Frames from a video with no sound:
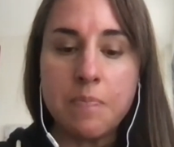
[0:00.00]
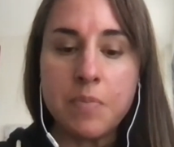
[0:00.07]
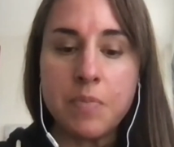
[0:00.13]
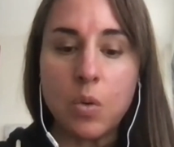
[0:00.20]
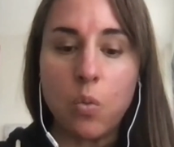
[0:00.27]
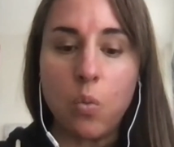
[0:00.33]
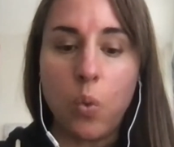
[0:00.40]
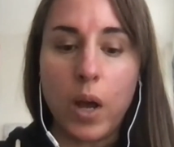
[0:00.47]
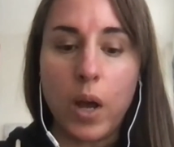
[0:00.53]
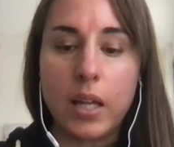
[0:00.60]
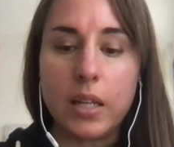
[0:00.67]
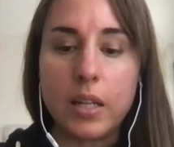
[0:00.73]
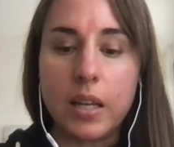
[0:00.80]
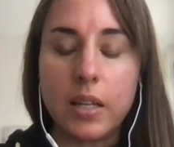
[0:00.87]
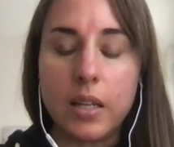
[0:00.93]

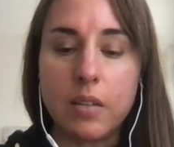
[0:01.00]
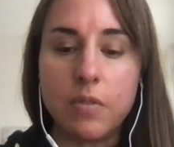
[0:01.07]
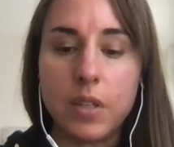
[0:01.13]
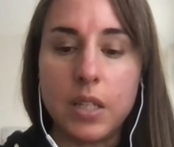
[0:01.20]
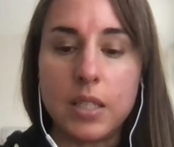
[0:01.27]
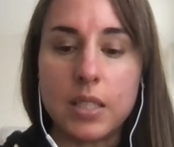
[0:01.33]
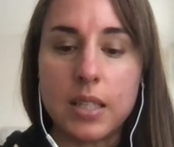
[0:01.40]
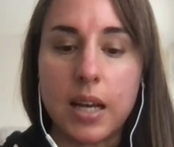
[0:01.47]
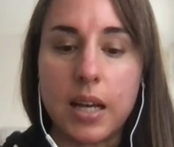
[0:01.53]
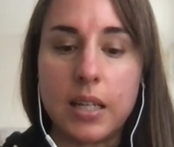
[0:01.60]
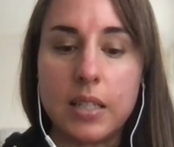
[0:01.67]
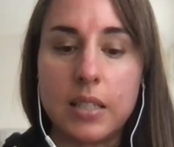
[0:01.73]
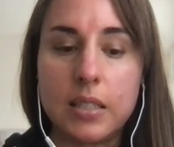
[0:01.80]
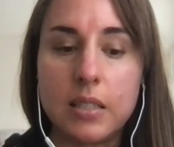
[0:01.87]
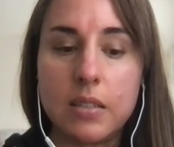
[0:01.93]
when an infant is
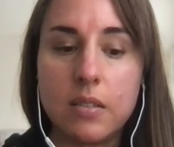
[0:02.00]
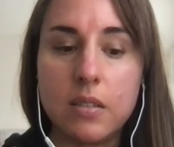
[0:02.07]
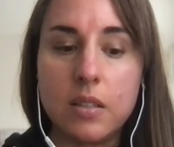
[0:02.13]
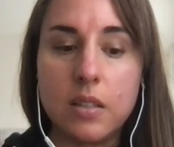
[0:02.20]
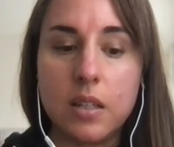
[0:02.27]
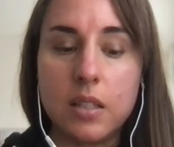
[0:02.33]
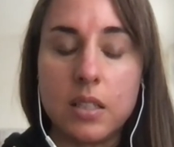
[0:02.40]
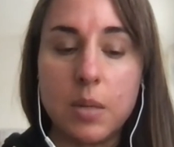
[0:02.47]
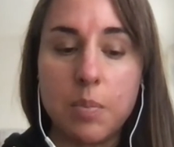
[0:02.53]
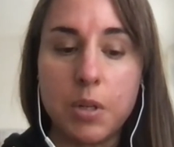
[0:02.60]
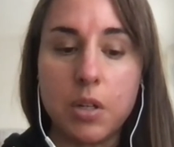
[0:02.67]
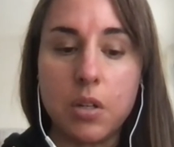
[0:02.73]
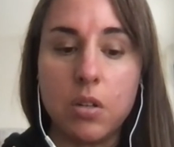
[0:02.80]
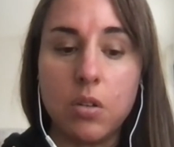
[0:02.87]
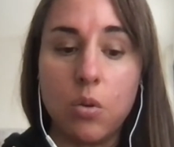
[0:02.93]
on a
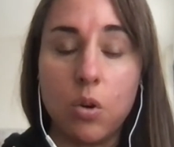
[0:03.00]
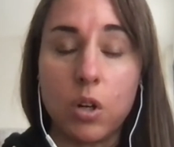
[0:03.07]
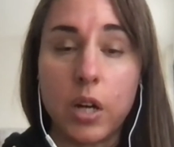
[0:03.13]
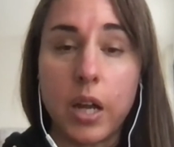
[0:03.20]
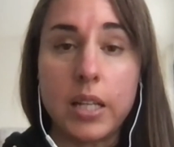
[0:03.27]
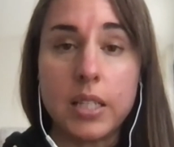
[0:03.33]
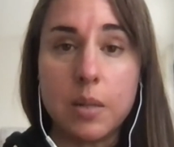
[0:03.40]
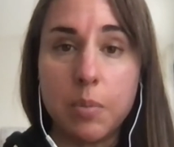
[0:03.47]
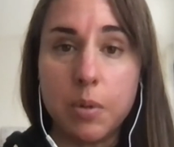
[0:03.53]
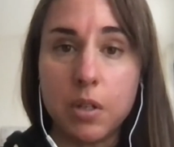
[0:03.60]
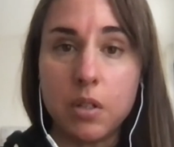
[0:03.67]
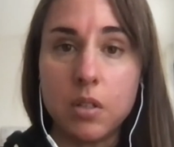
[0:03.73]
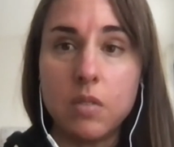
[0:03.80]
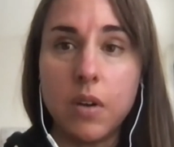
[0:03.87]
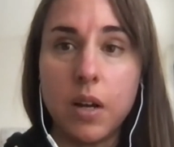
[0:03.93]
typical or
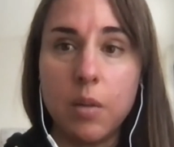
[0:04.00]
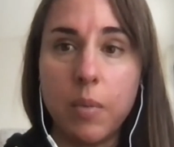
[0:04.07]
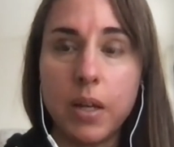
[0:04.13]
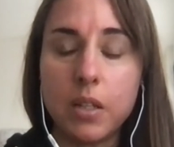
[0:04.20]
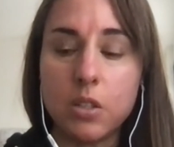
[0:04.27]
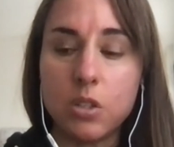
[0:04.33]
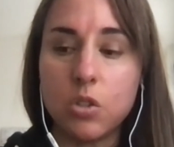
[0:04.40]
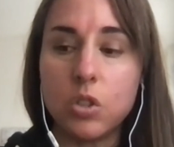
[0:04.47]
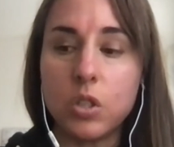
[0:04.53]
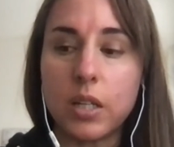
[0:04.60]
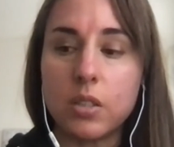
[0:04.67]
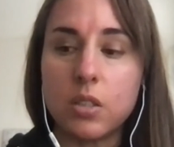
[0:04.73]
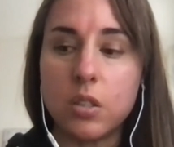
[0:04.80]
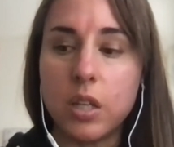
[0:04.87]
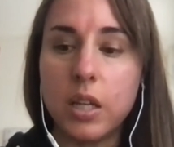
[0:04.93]
atypical developmental
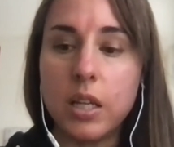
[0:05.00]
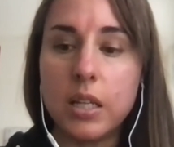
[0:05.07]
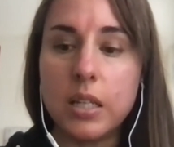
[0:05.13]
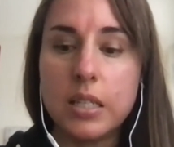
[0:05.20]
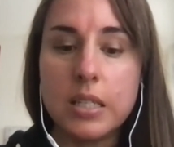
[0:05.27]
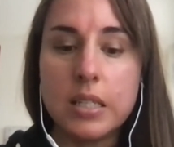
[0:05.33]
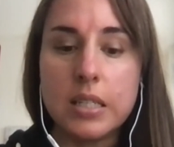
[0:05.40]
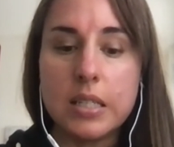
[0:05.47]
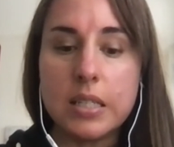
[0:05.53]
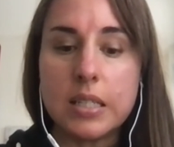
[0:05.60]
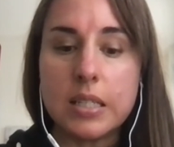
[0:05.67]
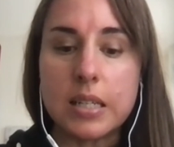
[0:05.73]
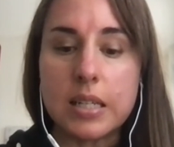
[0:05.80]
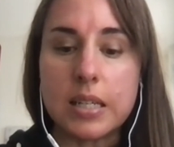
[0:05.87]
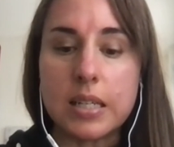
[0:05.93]
trajectory,
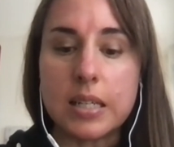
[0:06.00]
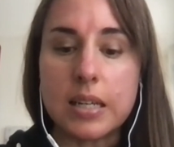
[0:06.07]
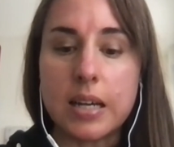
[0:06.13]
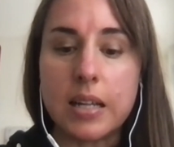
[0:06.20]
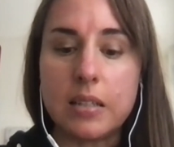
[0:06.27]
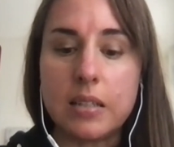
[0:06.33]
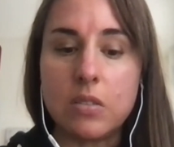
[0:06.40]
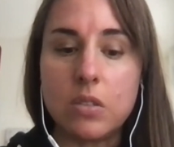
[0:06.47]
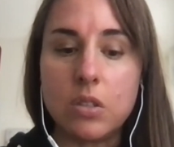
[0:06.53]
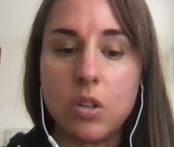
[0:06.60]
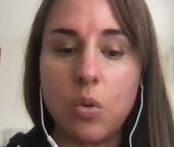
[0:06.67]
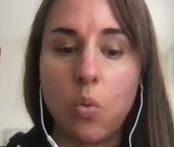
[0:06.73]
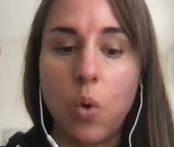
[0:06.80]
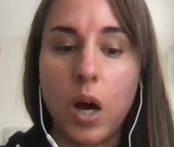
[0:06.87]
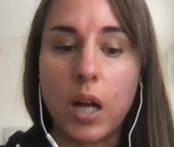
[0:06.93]
and
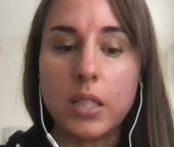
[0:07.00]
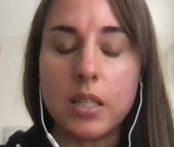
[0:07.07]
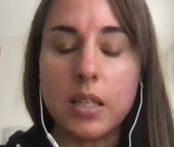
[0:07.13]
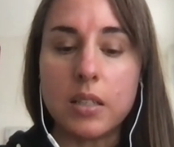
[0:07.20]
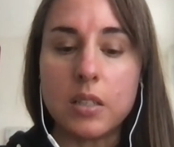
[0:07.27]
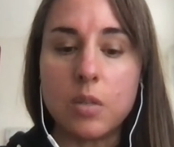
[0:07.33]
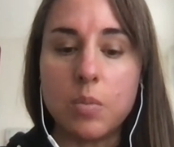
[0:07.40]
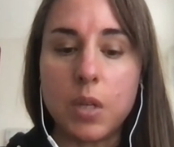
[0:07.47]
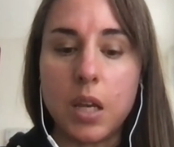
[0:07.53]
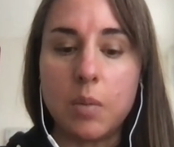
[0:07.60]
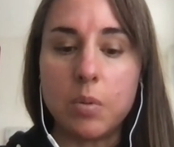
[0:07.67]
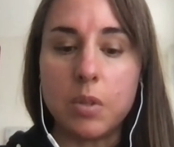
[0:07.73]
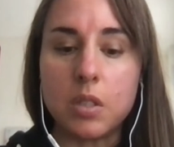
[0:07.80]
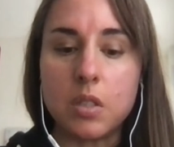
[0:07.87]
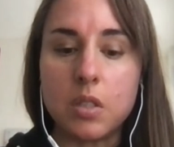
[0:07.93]
wanting to be
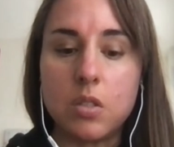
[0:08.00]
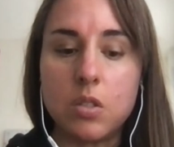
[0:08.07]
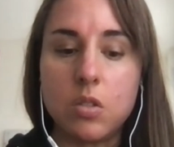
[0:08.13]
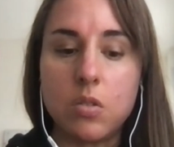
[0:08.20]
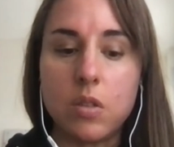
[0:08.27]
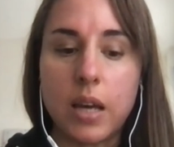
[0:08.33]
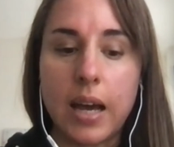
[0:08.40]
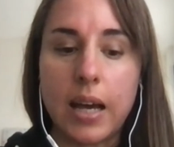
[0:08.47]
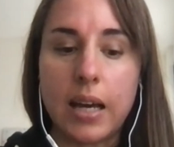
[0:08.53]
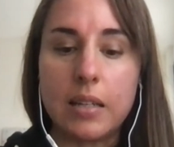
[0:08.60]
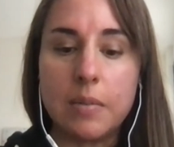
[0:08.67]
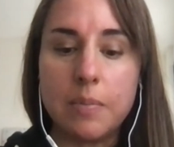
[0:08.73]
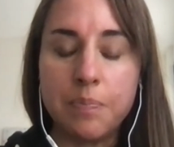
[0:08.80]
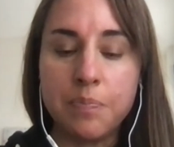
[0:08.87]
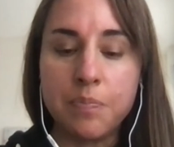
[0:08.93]
able to do that
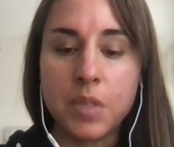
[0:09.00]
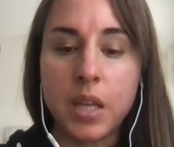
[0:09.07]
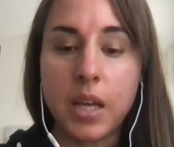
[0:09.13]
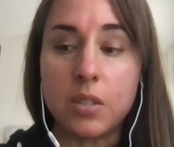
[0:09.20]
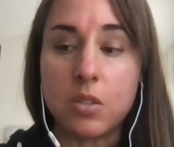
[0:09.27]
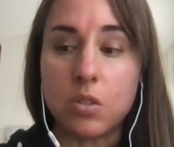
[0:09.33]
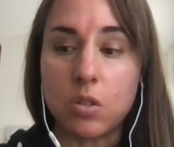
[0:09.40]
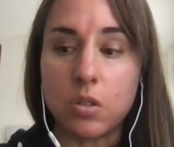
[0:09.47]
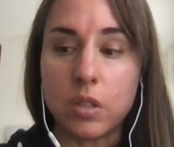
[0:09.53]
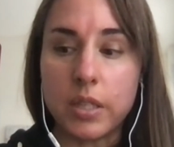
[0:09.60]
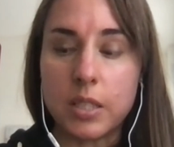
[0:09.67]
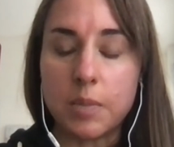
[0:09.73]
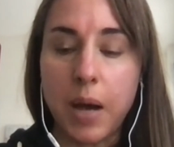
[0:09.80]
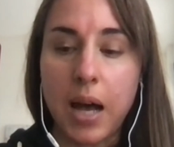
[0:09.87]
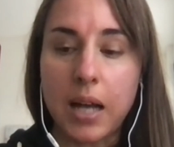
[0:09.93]
as early
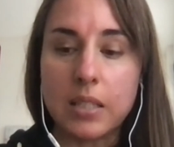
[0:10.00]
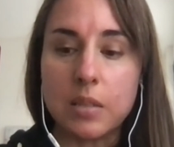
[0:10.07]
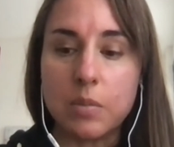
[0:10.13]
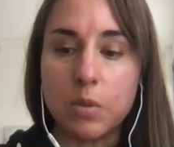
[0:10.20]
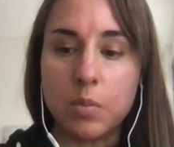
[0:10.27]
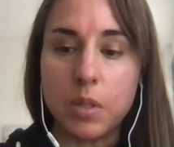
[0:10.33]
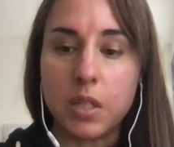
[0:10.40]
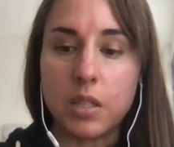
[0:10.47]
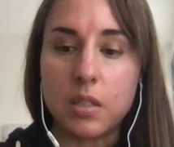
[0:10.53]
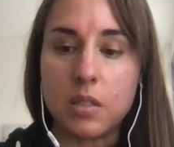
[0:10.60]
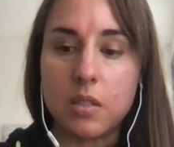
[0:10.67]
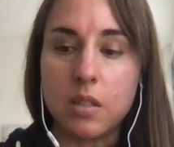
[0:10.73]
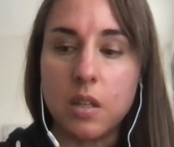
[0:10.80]
as possible, because